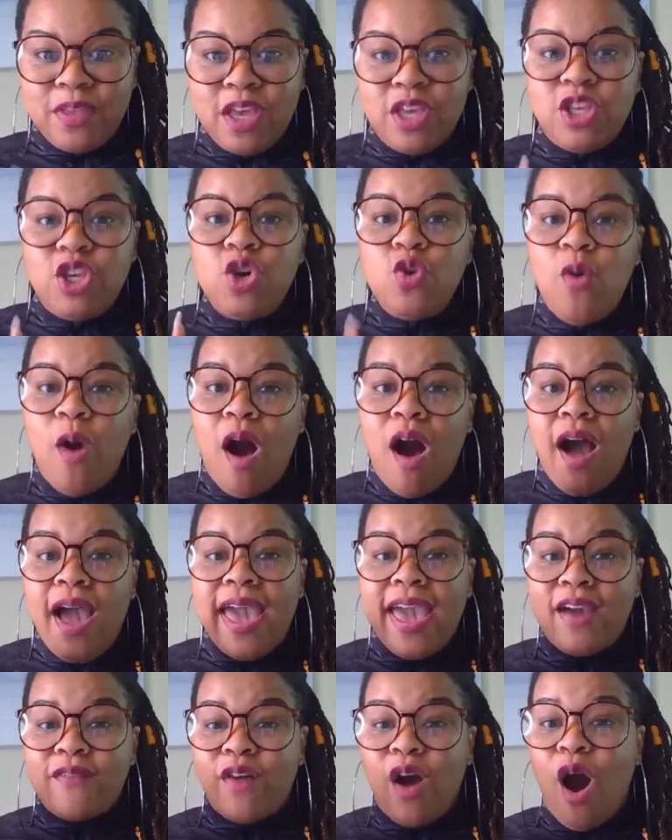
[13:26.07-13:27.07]
You all
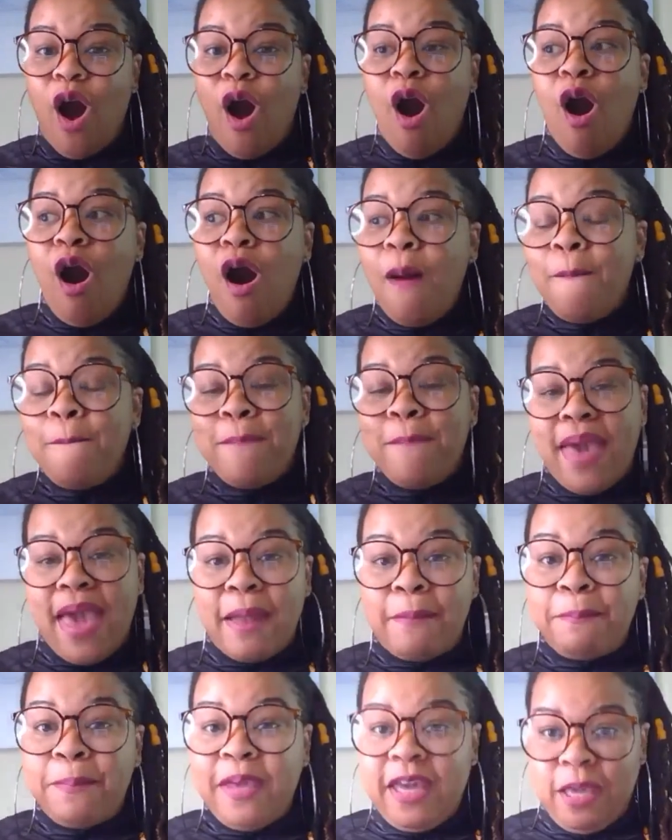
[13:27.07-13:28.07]
have all met
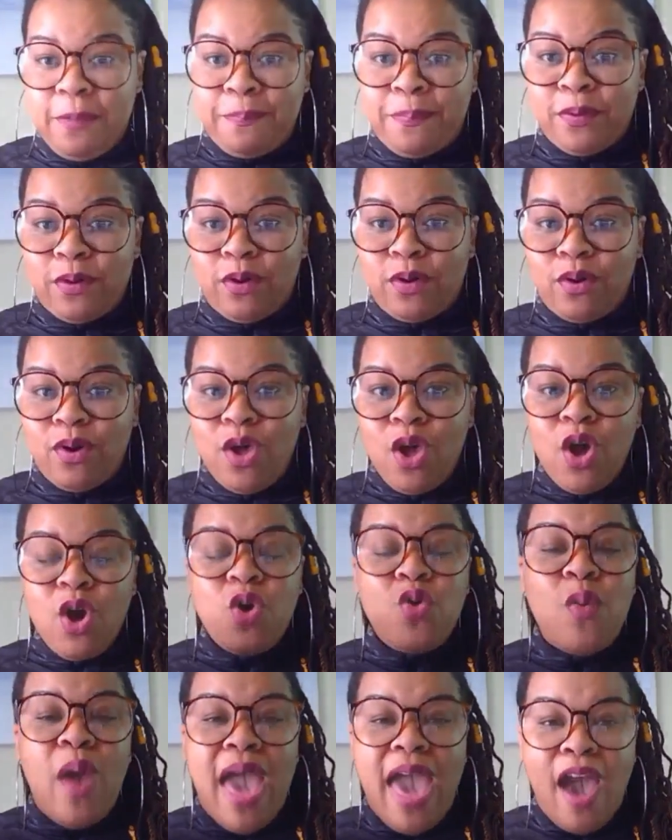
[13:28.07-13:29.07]
people
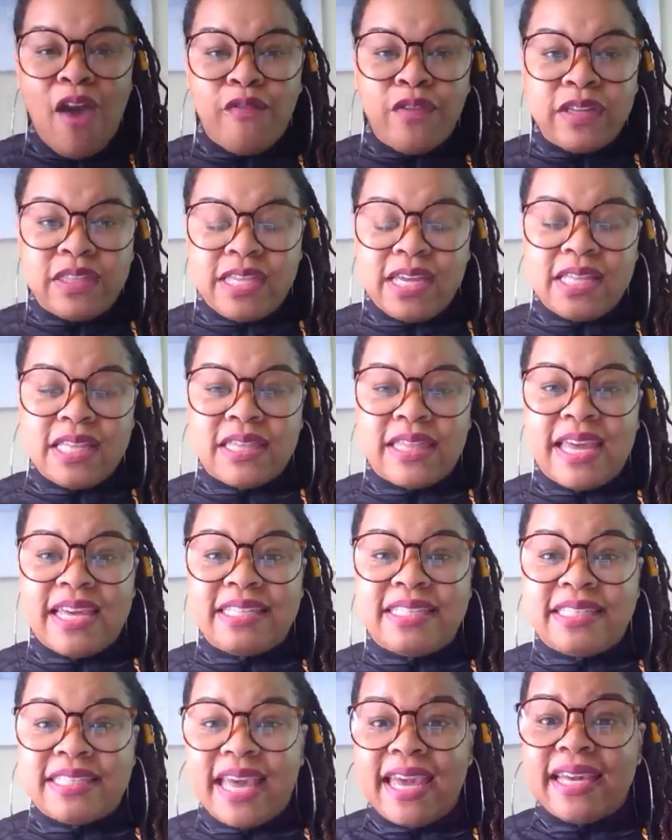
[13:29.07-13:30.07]
who everything that they
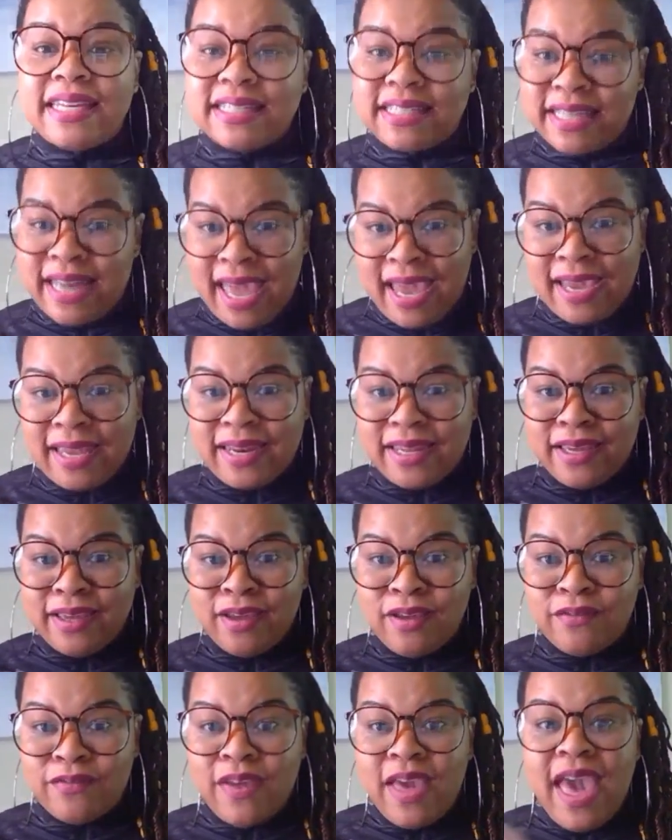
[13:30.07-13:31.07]
say is
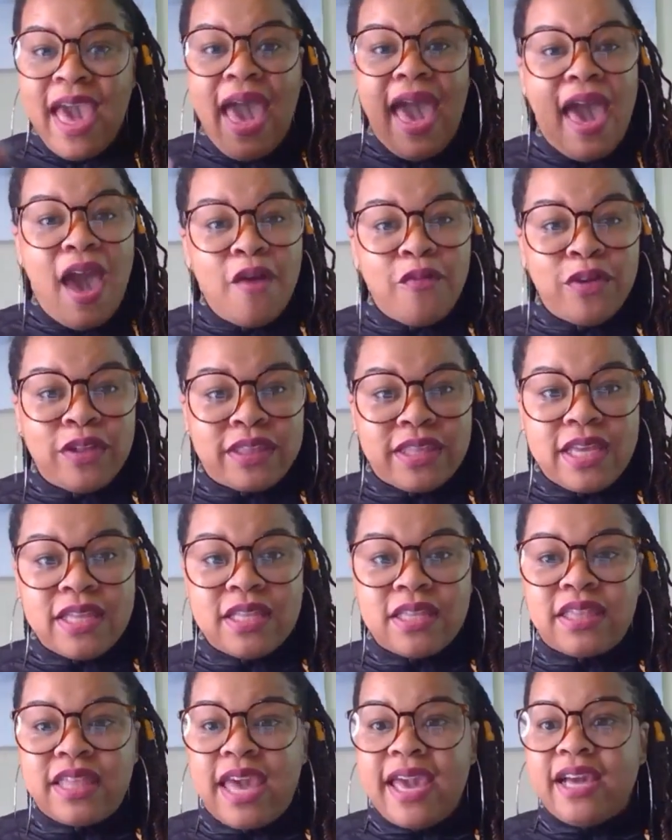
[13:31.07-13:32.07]
negative everything
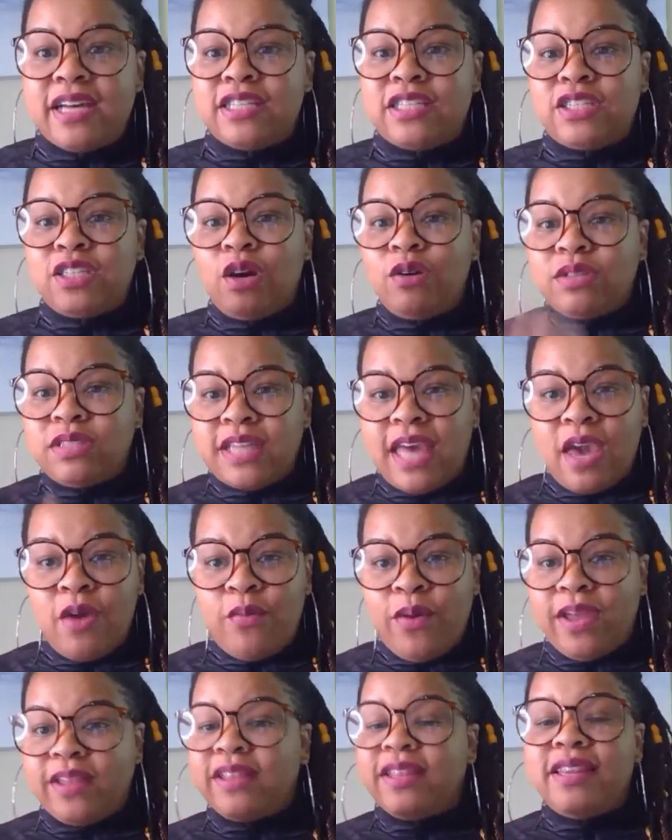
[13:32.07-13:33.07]
that they associate
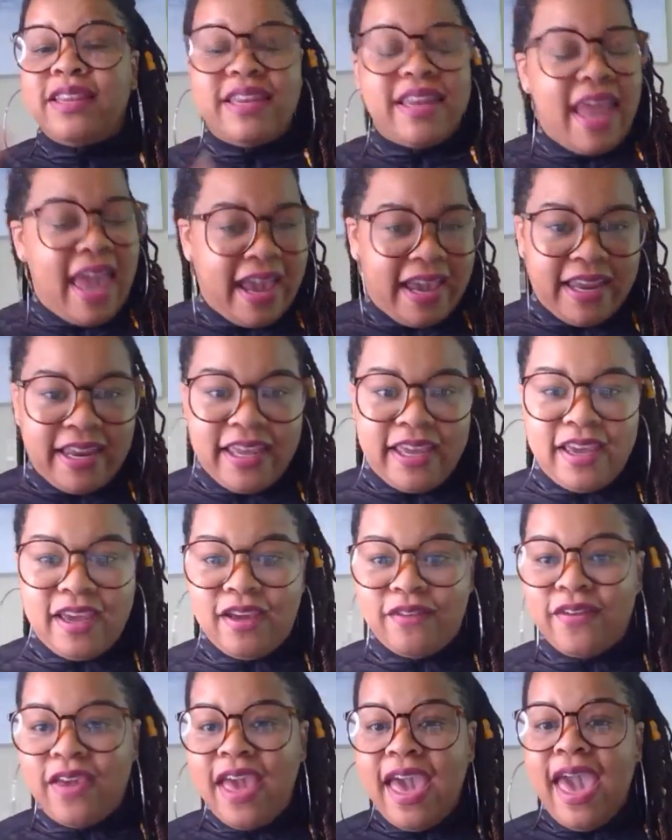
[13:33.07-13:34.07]
with negative
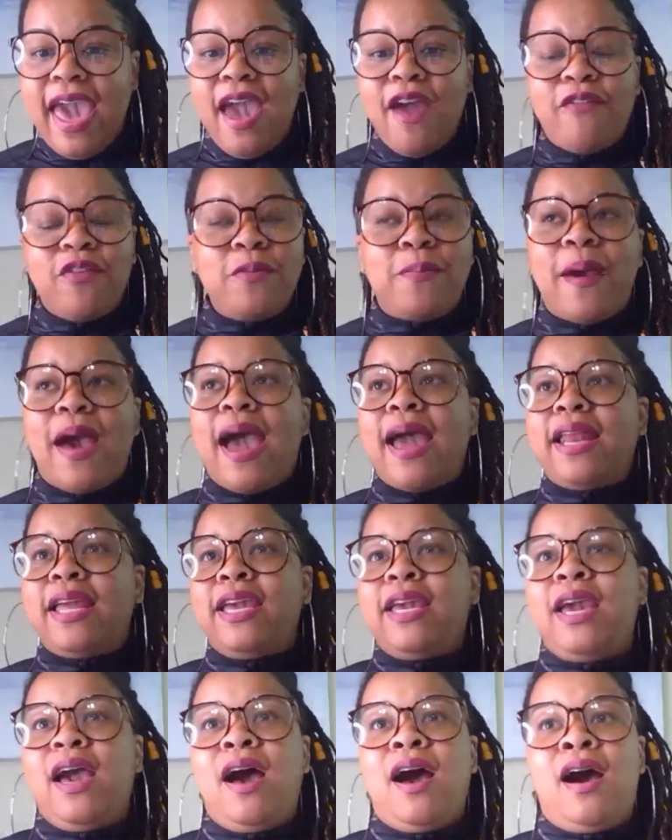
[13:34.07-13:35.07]

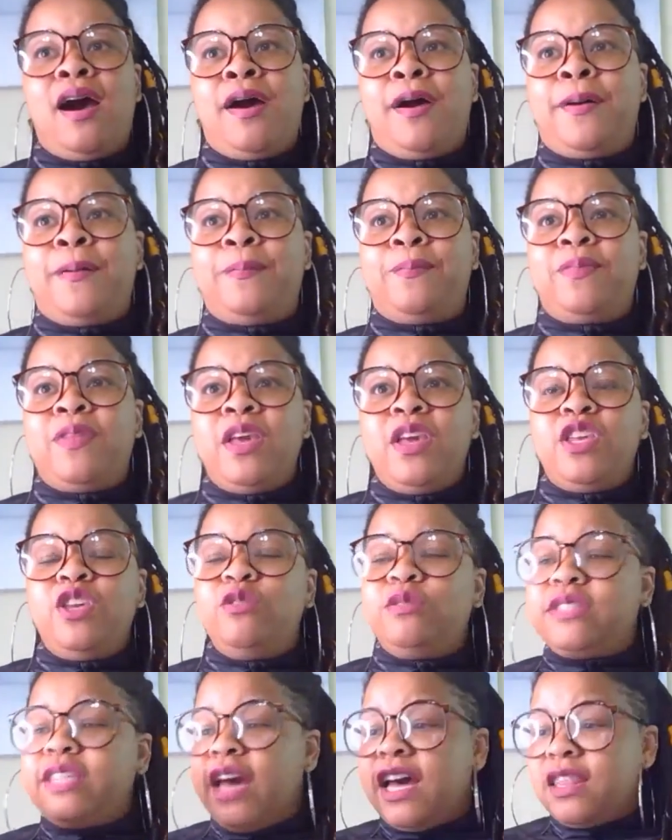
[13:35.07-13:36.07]
everybody um
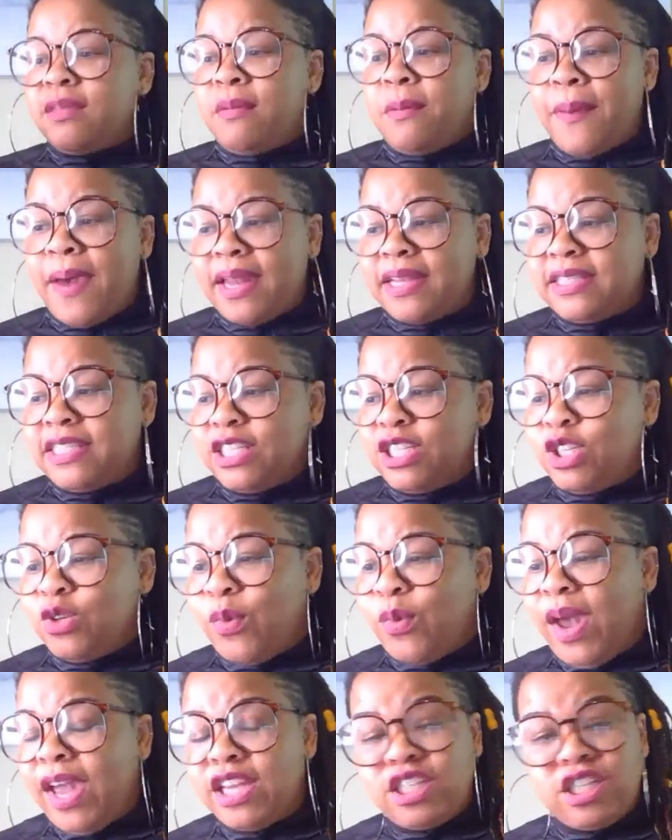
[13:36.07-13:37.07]
you tell them about a
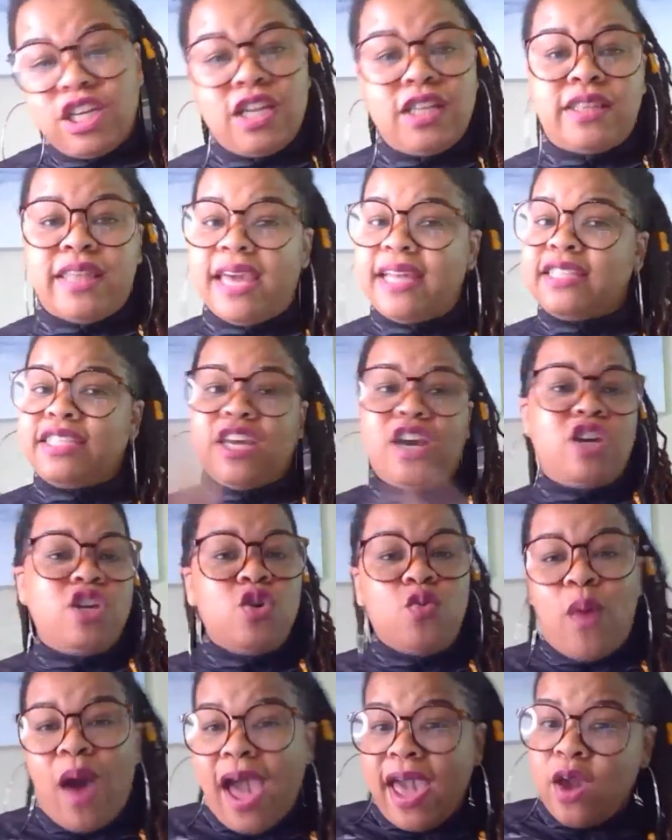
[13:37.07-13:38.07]
situation they tell you
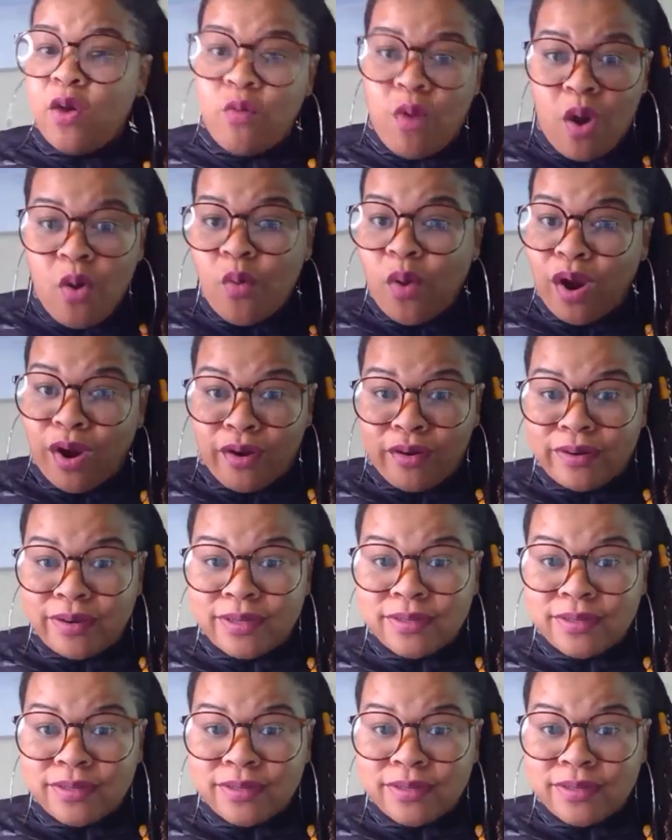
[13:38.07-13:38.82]
why it won't work